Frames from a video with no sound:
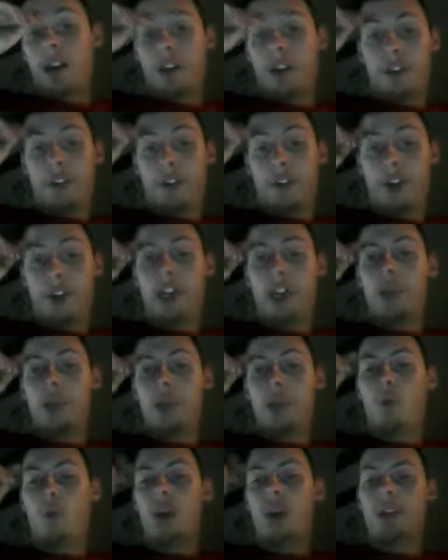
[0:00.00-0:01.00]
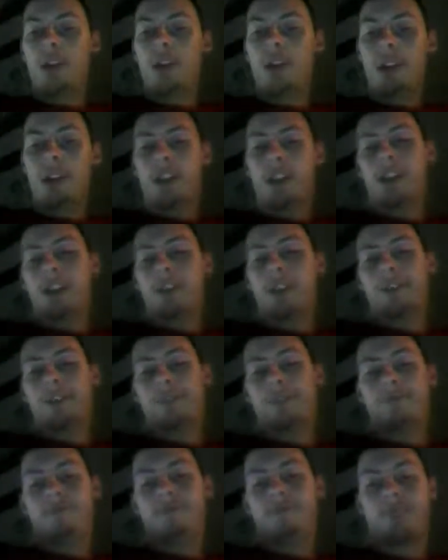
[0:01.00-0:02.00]
Uh, 31 to
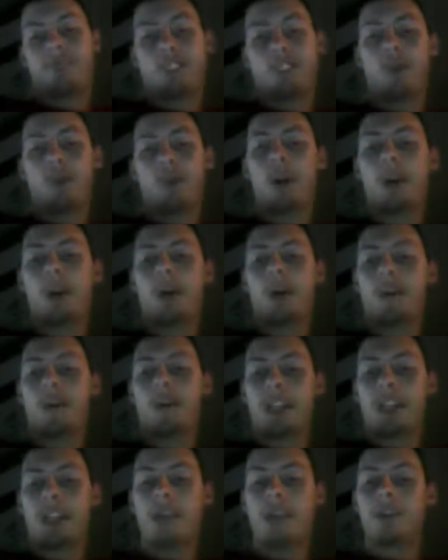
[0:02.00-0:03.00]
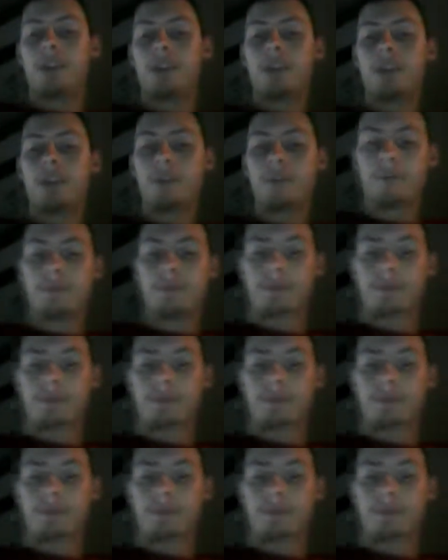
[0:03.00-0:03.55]
21 over Denver.